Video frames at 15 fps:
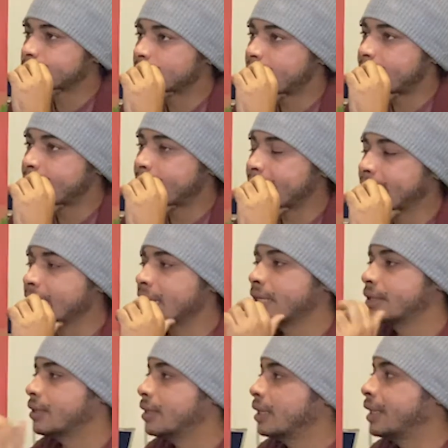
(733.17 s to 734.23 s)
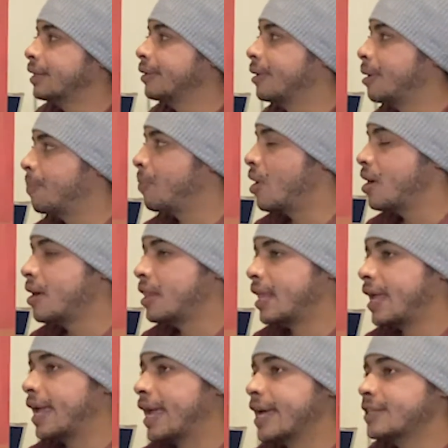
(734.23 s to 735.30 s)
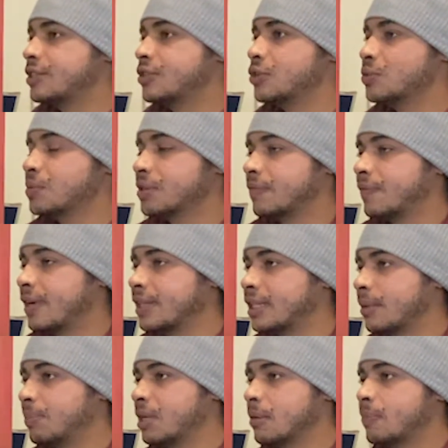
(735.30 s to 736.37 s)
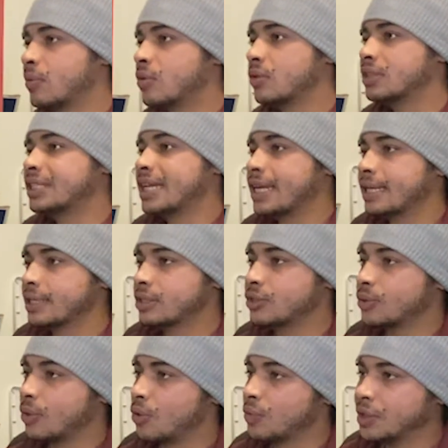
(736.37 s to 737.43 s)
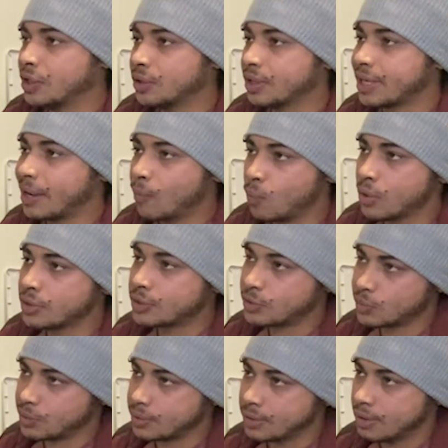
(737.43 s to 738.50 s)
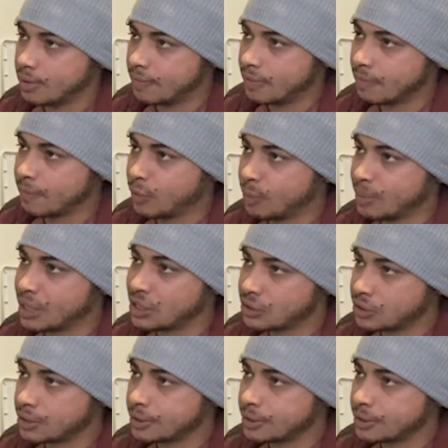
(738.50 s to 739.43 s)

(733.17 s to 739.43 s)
Yeah, and part of that has to do with the fact that people tend to only look at one source of information.